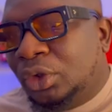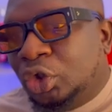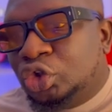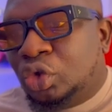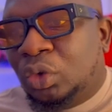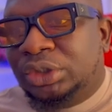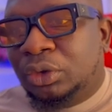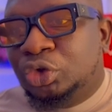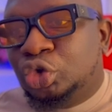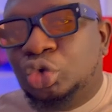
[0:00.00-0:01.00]
So what you're
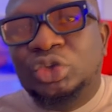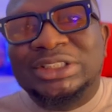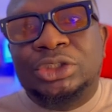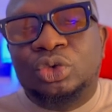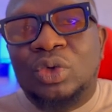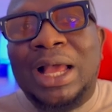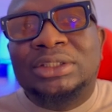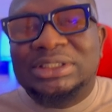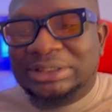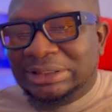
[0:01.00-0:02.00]
going to do is to
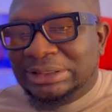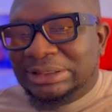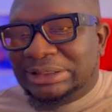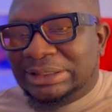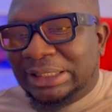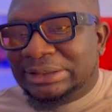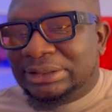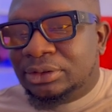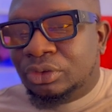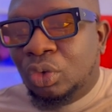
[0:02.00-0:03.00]
actually set
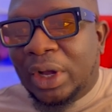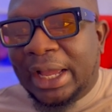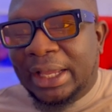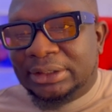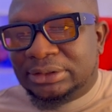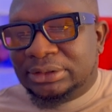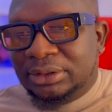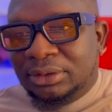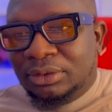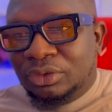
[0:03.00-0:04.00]
no hires
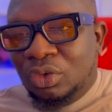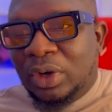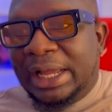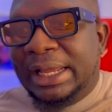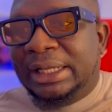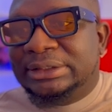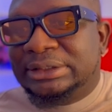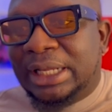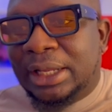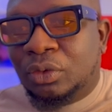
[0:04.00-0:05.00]

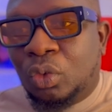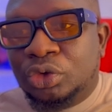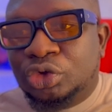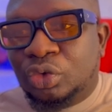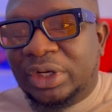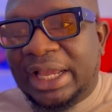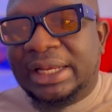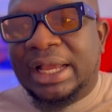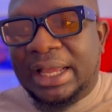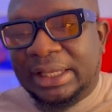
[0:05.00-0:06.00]
and 1 to
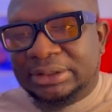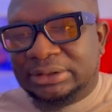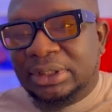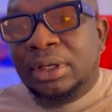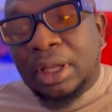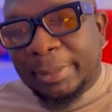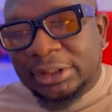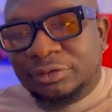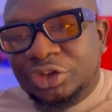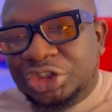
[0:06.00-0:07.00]
9 hires. I
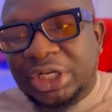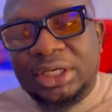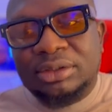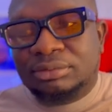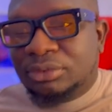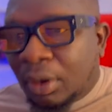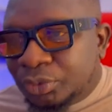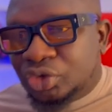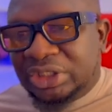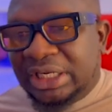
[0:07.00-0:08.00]
might even check up
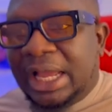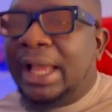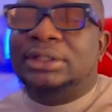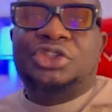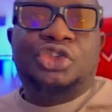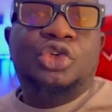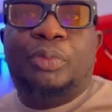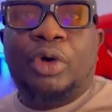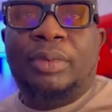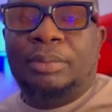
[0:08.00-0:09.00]
to 10 hires, no
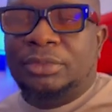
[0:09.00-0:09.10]
problem